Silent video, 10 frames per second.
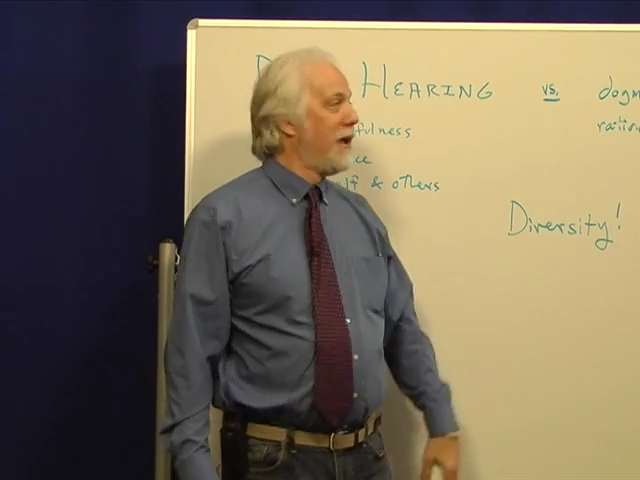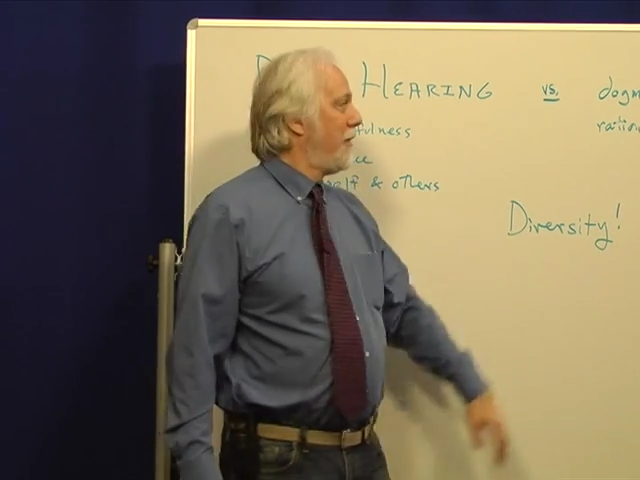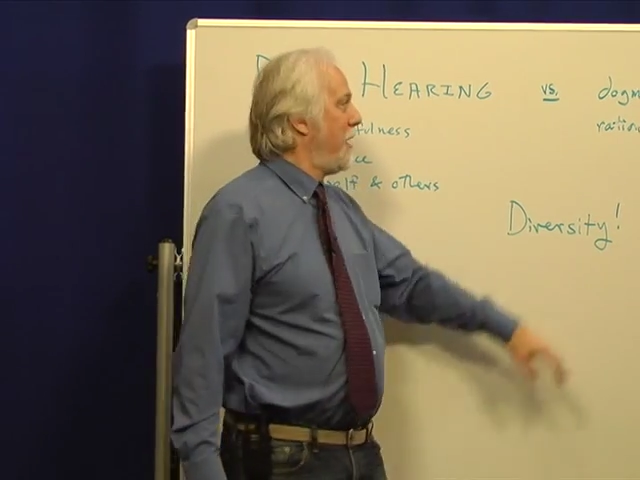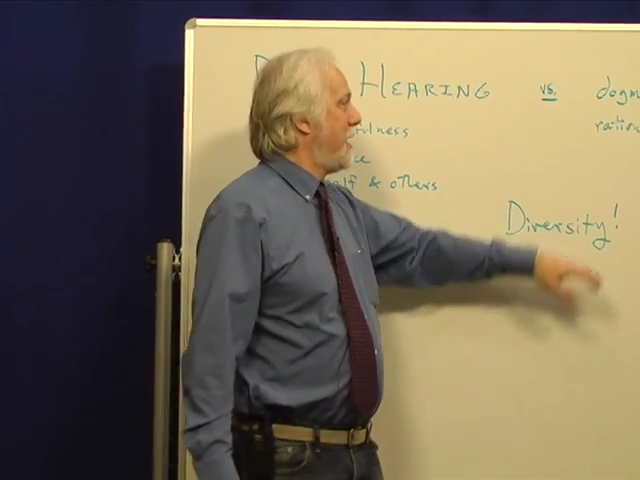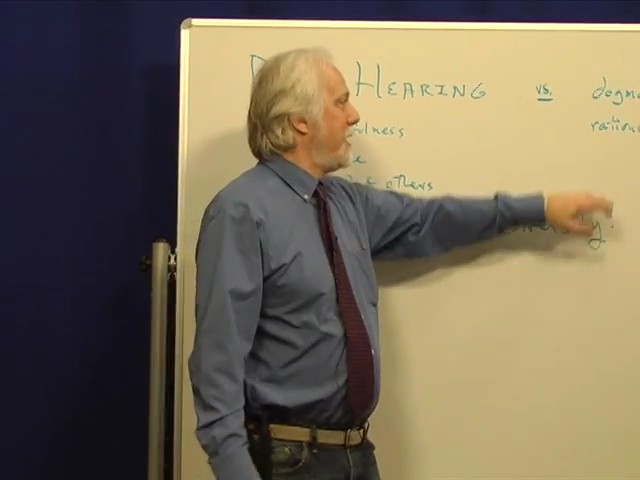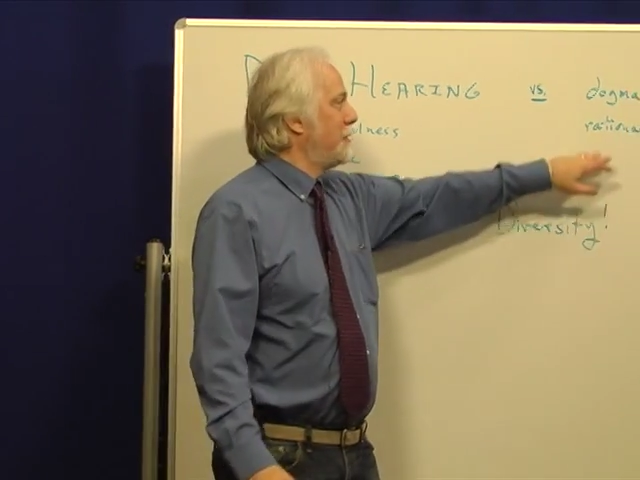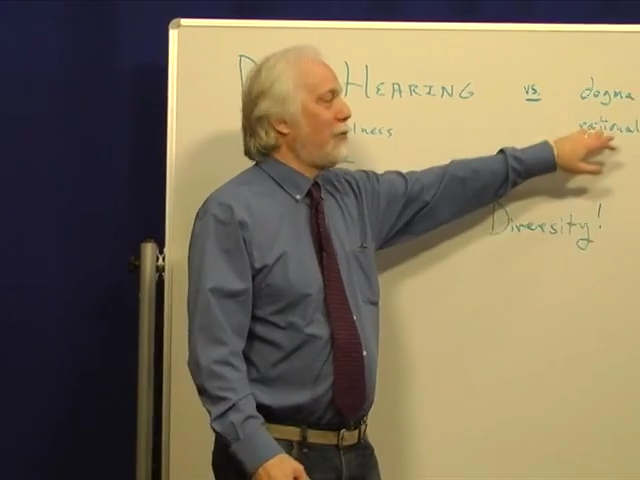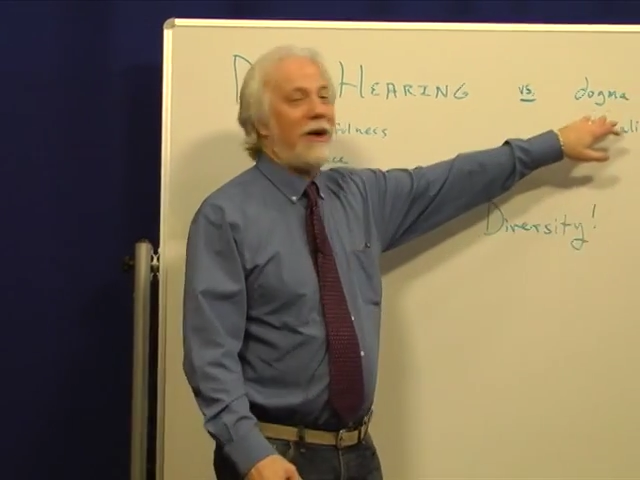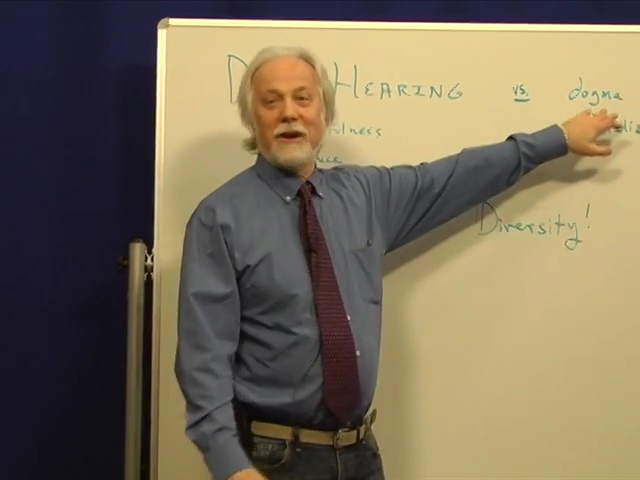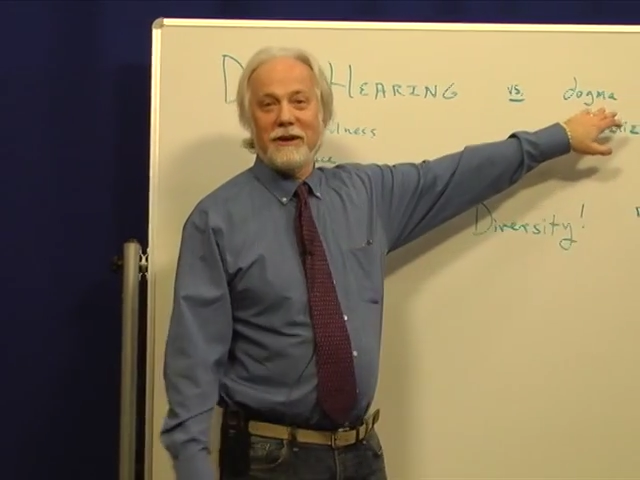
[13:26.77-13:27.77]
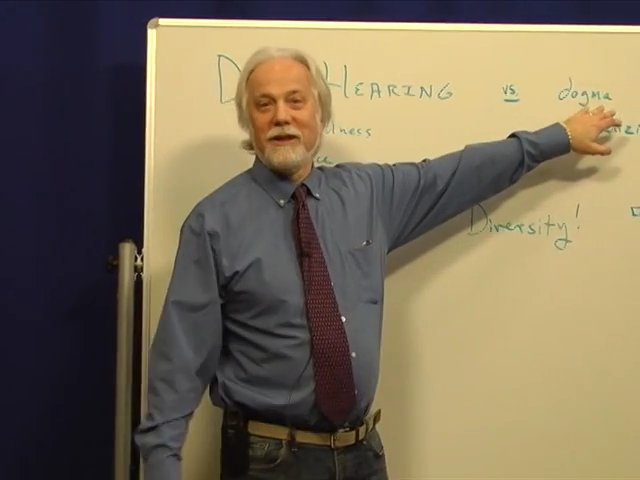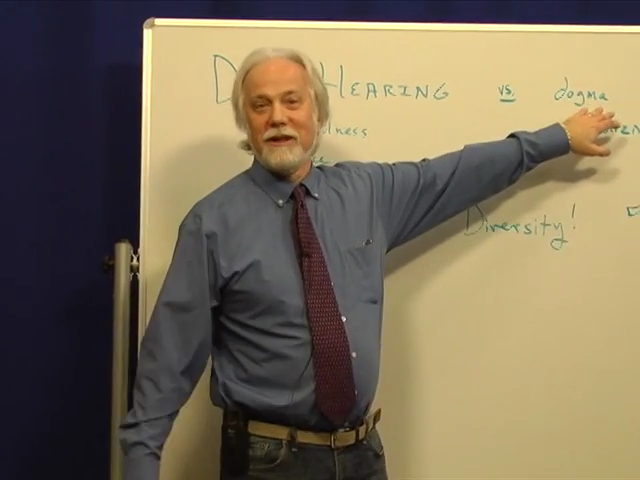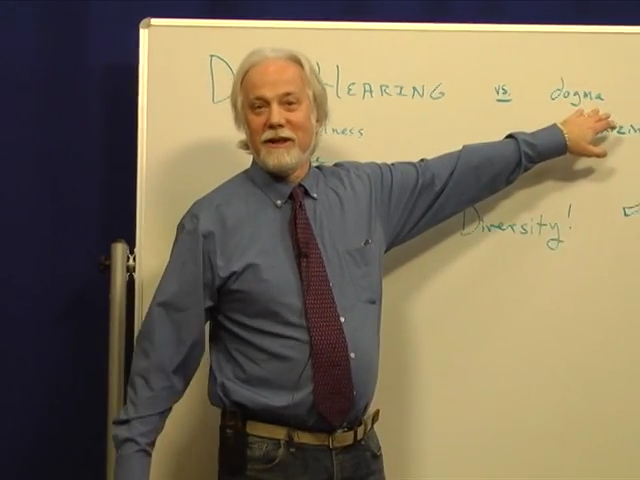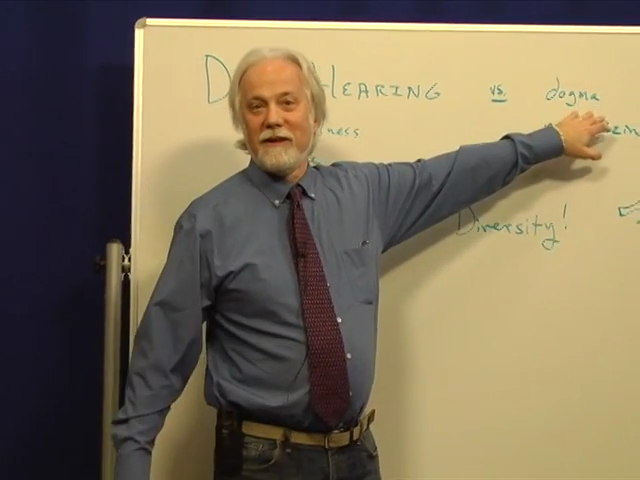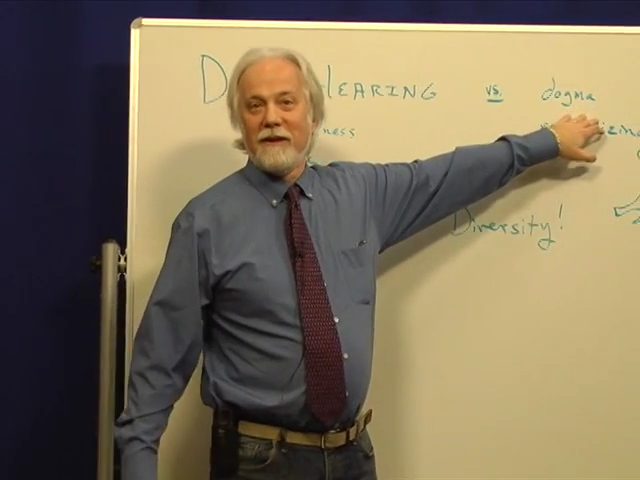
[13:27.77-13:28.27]
then guess what?
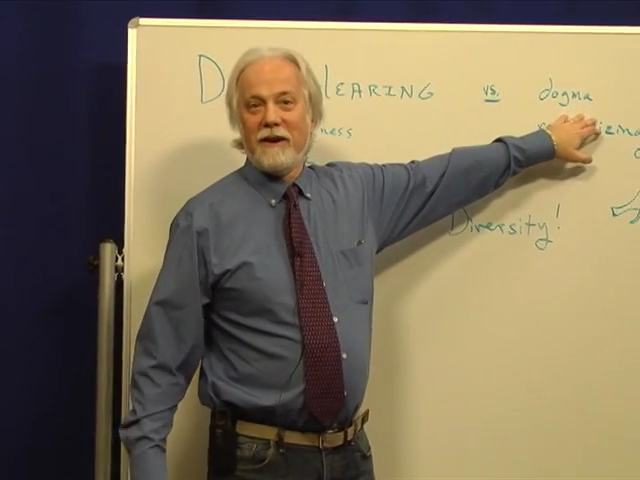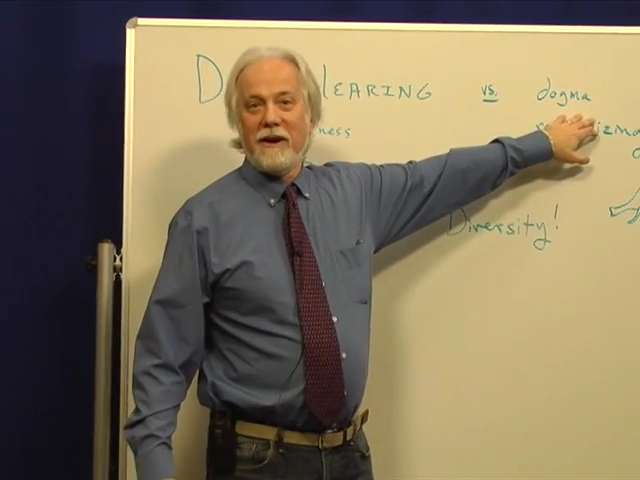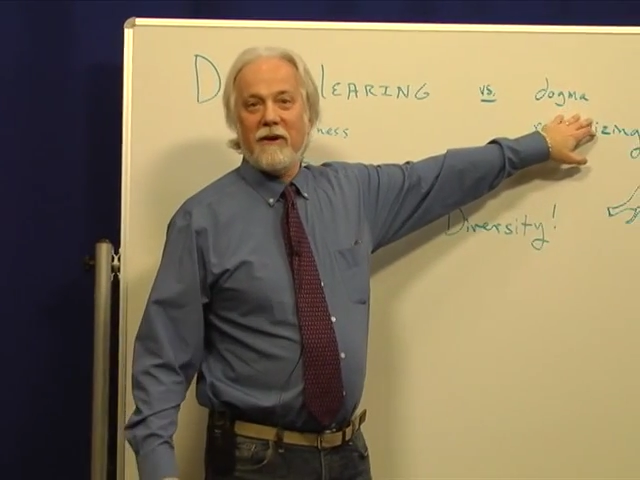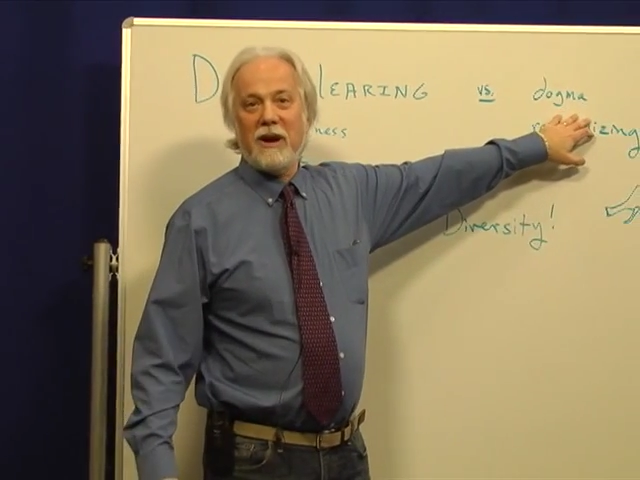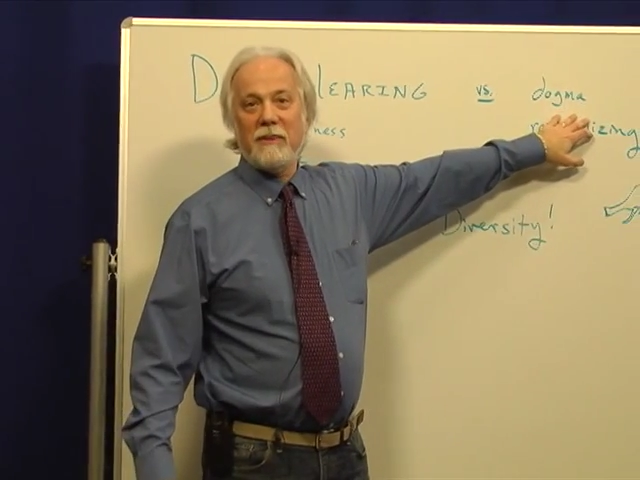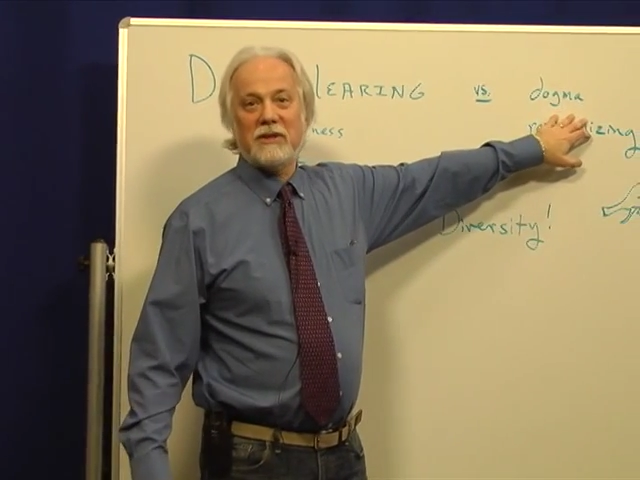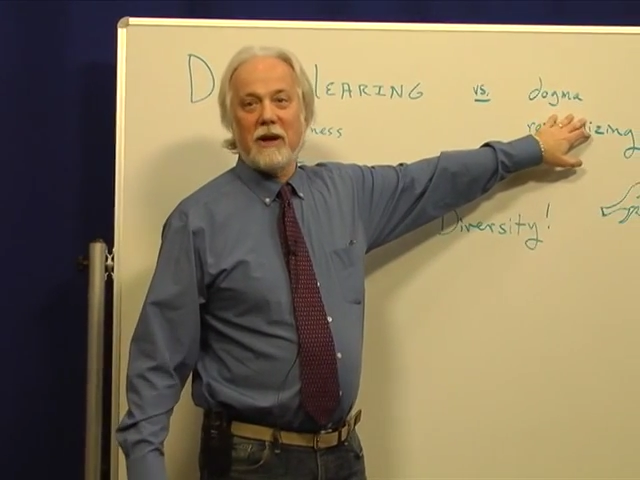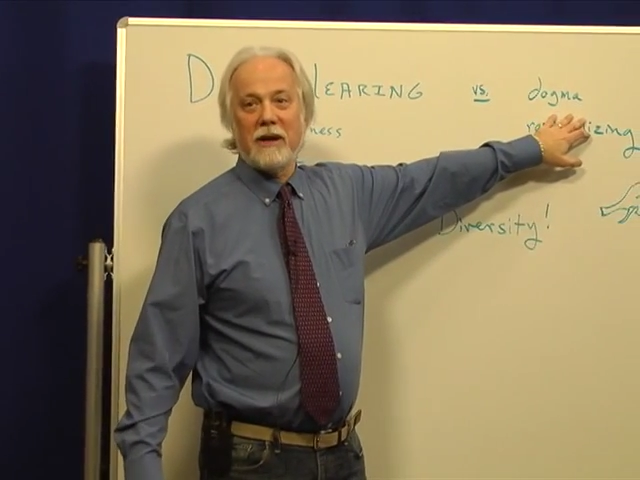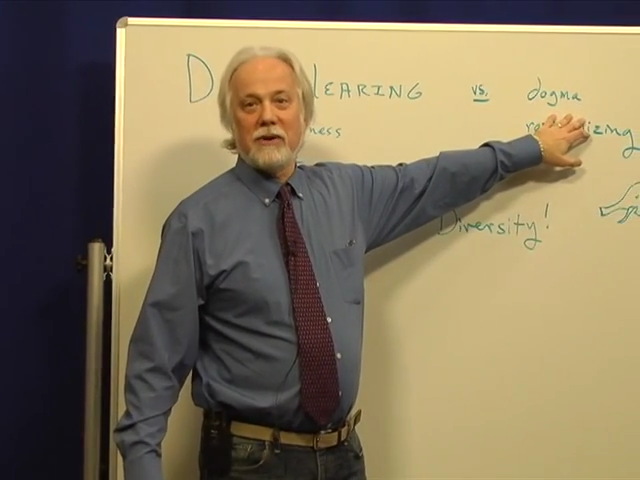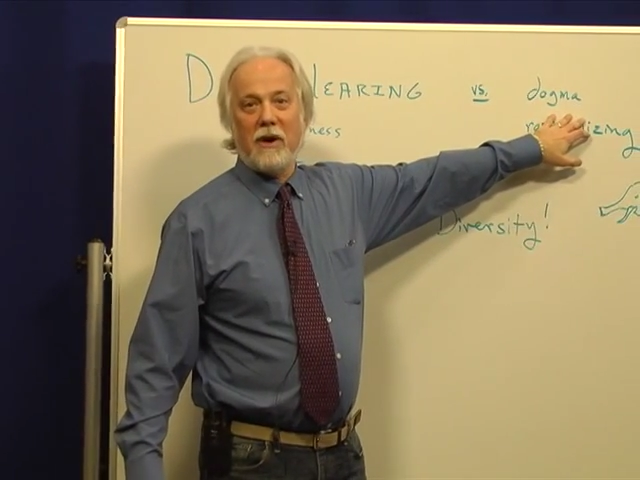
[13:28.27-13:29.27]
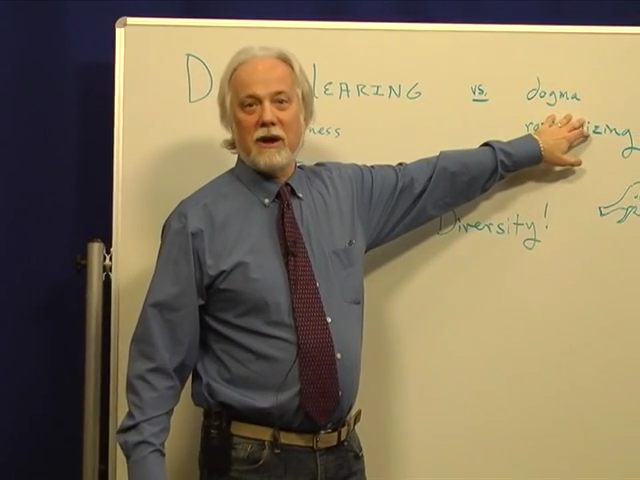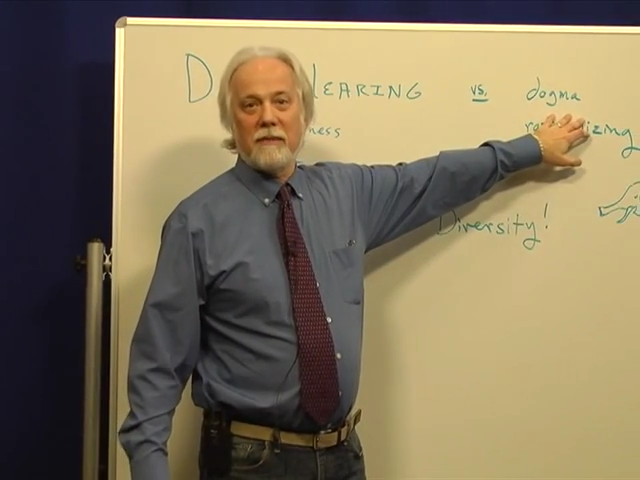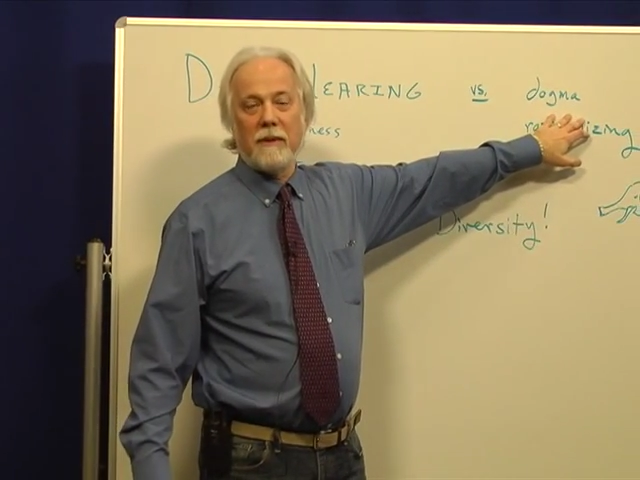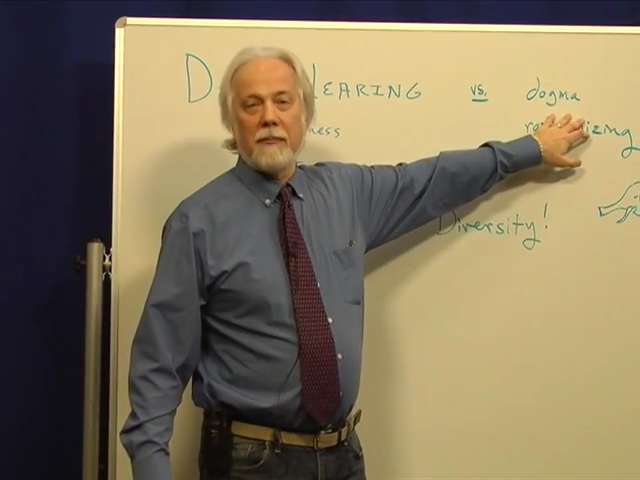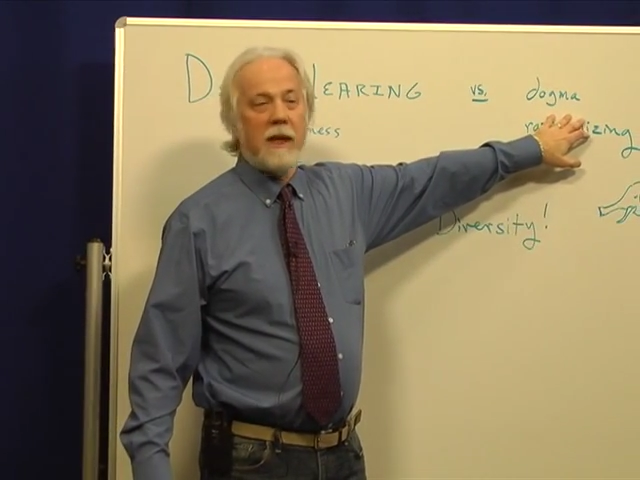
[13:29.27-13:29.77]
You're going to be stuck in dogma.